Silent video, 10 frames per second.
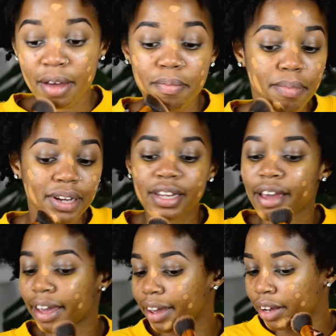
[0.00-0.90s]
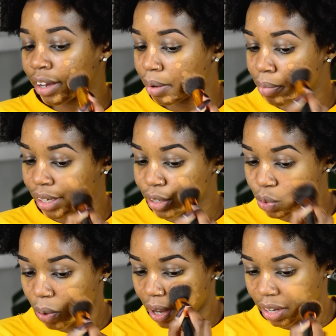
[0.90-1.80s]
but hey, I make
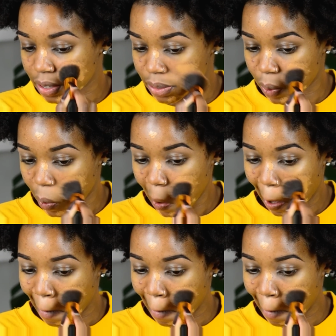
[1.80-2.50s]
it work. So